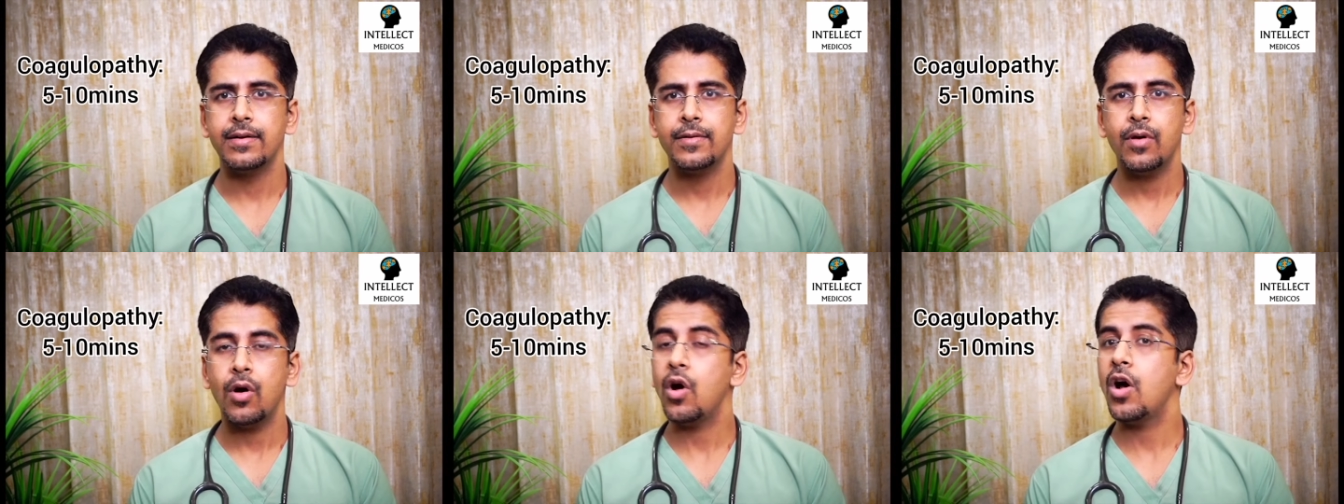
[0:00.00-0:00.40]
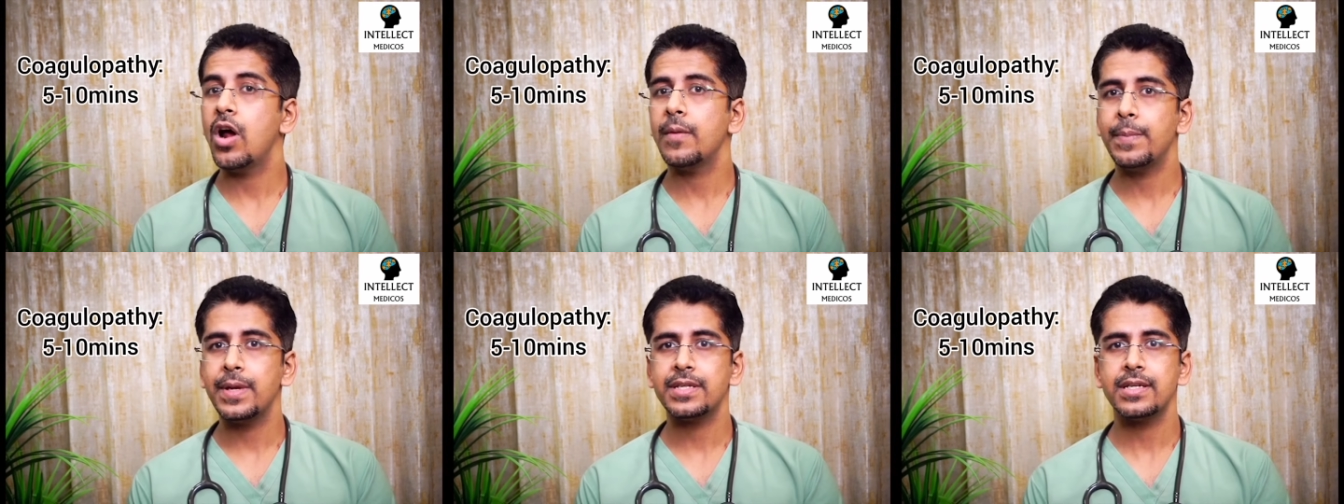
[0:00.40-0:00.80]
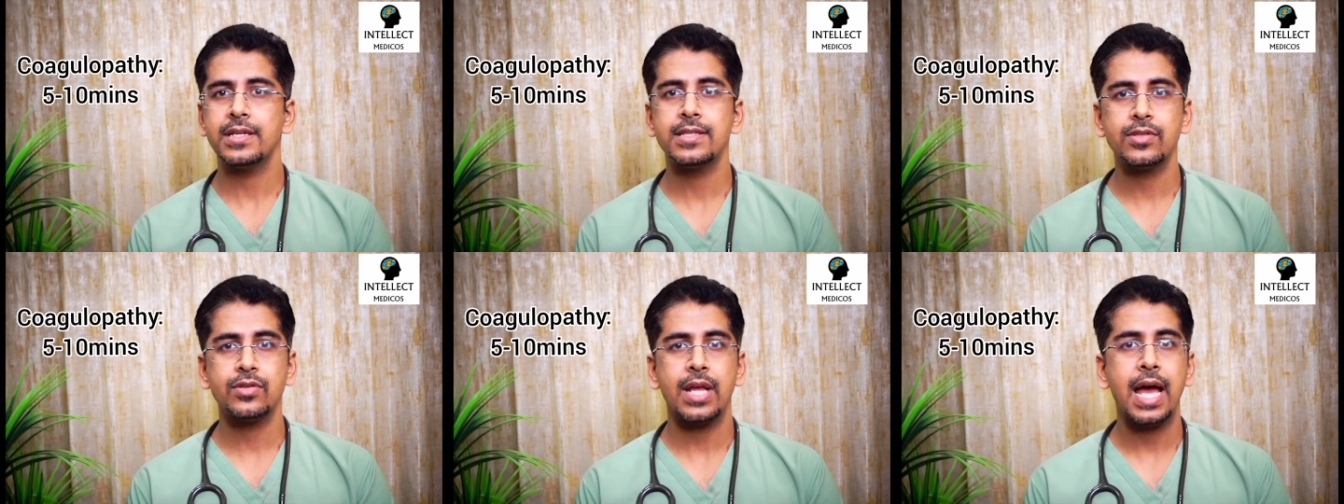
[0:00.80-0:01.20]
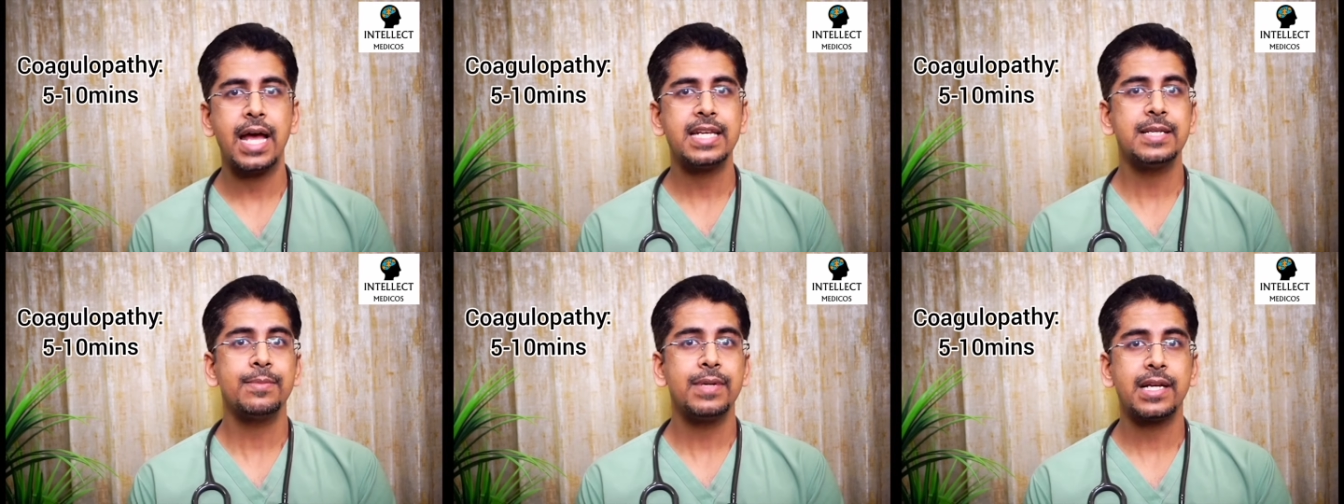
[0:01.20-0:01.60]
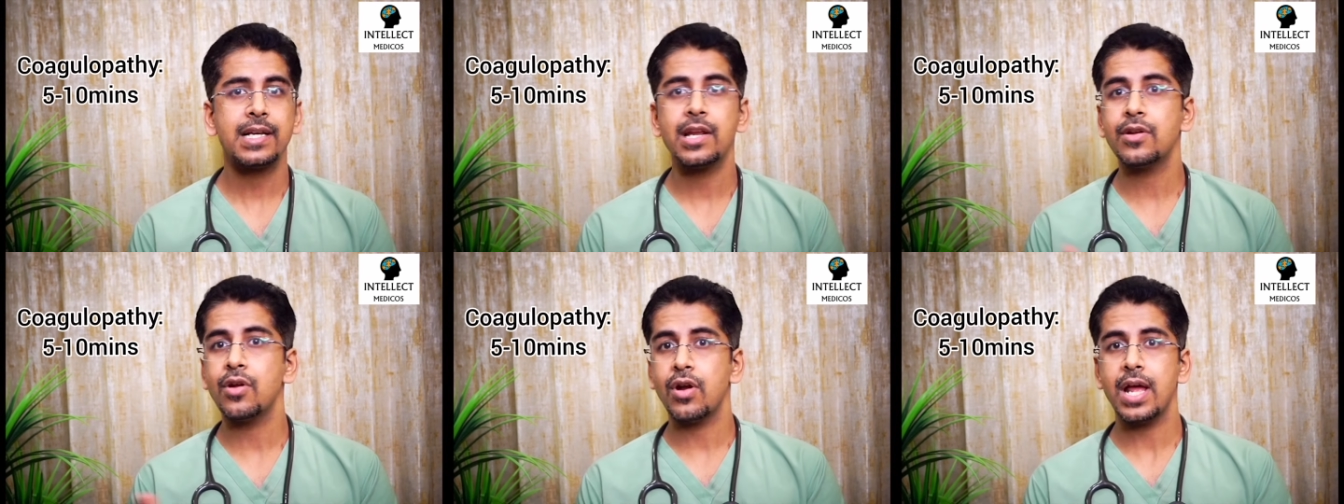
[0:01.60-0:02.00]
or patient is on
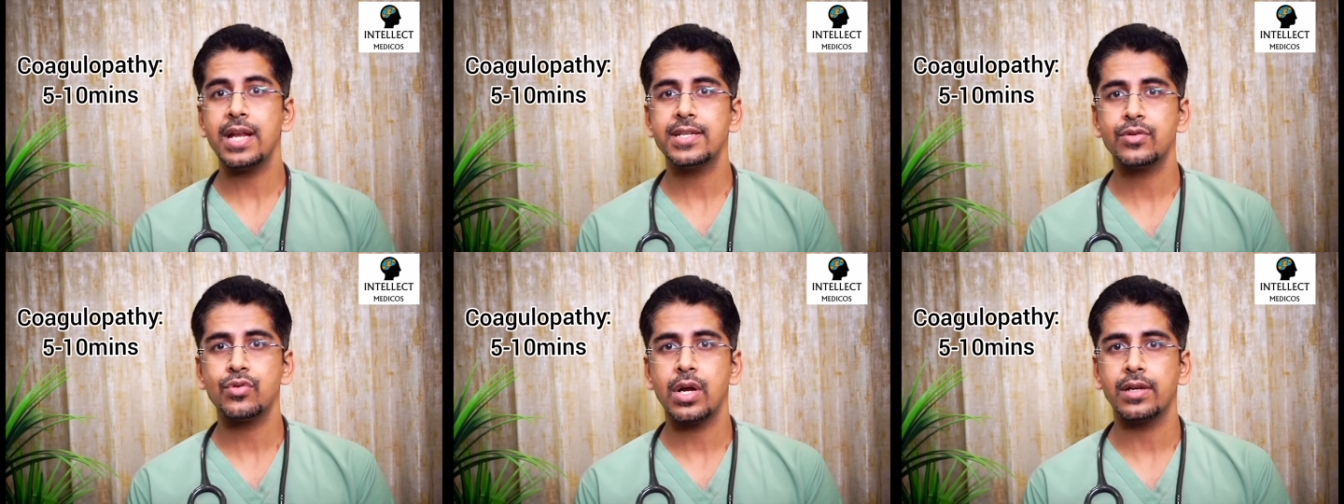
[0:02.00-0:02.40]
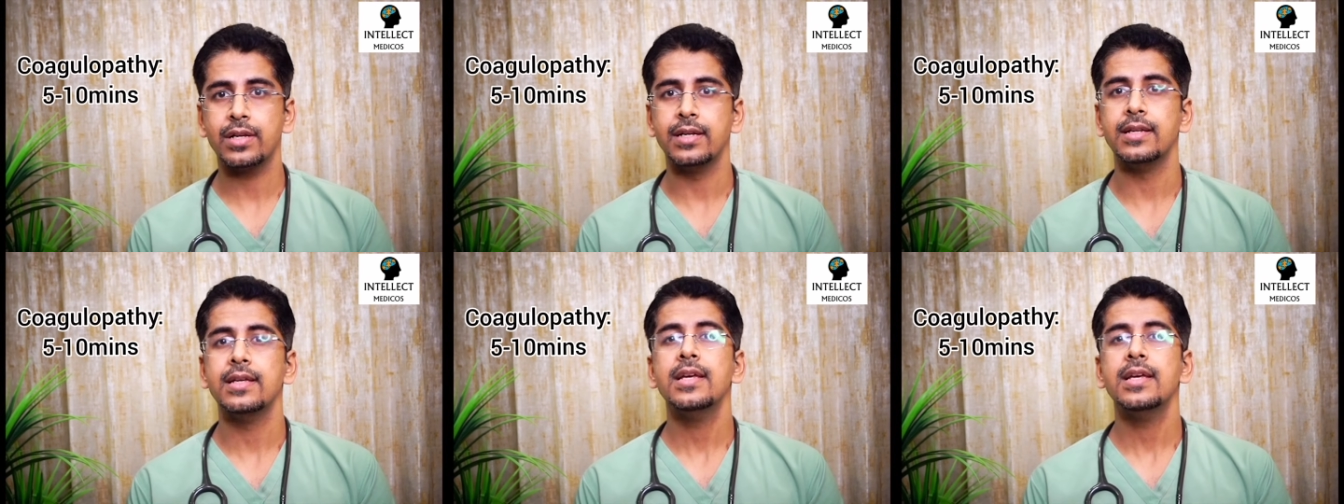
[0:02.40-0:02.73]
antiplatelet or anticoagulant,